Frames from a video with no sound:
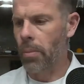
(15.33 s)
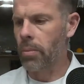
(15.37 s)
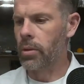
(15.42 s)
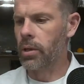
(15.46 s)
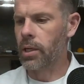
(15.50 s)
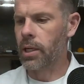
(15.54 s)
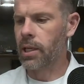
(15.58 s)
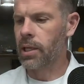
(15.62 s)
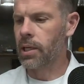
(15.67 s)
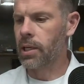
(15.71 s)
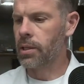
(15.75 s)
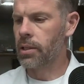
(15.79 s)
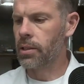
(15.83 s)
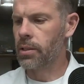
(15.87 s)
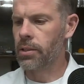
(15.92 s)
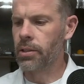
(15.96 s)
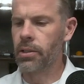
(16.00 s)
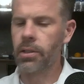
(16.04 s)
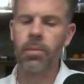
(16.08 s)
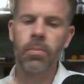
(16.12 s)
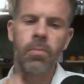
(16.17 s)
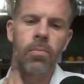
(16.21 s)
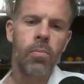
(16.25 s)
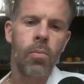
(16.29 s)
and
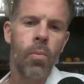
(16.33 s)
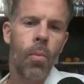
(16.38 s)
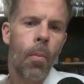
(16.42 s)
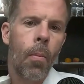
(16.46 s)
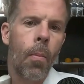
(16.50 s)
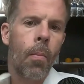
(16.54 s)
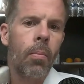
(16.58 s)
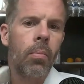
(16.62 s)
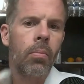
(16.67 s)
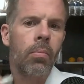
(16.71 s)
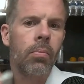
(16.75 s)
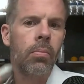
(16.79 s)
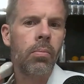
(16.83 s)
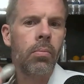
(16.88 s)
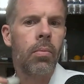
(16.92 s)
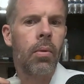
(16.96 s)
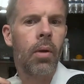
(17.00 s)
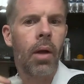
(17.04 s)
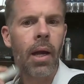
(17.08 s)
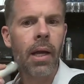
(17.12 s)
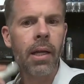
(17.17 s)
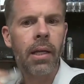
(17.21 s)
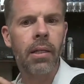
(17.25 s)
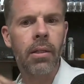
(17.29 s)

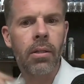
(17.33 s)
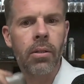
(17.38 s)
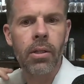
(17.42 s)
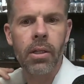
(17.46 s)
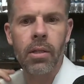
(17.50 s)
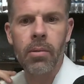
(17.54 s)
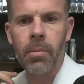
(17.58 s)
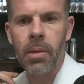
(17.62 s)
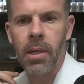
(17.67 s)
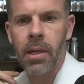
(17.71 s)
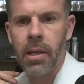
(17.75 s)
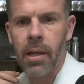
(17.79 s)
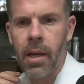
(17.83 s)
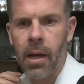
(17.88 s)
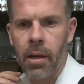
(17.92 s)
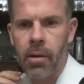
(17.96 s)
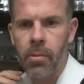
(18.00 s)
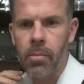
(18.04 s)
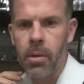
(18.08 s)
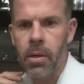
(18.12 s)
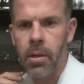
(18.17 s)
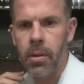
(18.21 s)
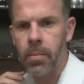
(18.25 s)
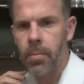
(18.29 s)
I can look at my
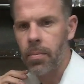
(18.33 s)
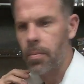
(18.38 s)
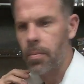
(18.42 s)
anatomy.